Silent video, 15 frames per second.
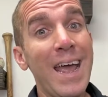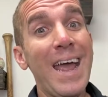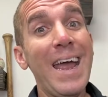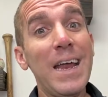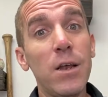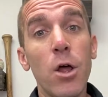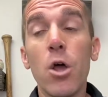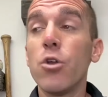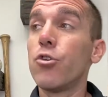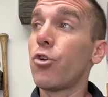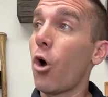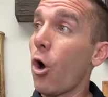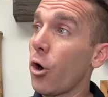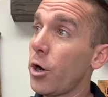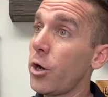and
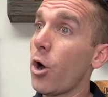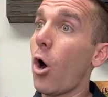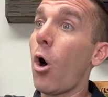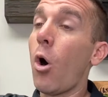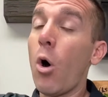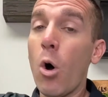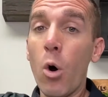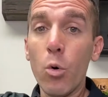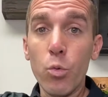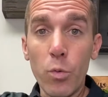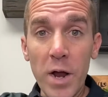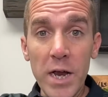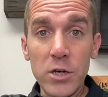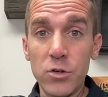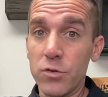target all
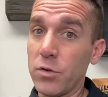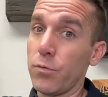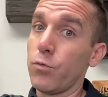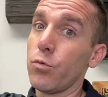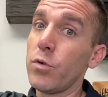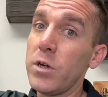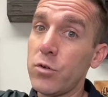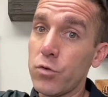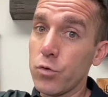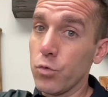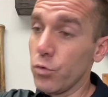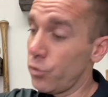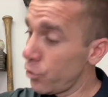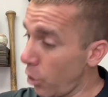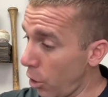ranges of reach
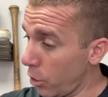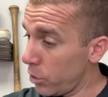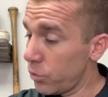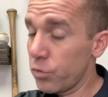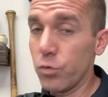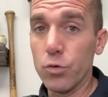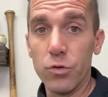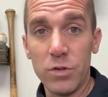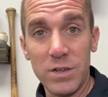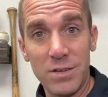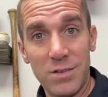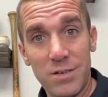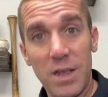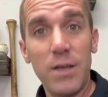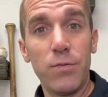schools, target schools, and
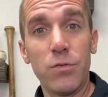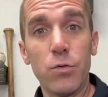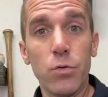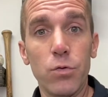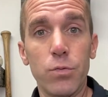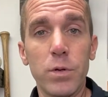safe schools.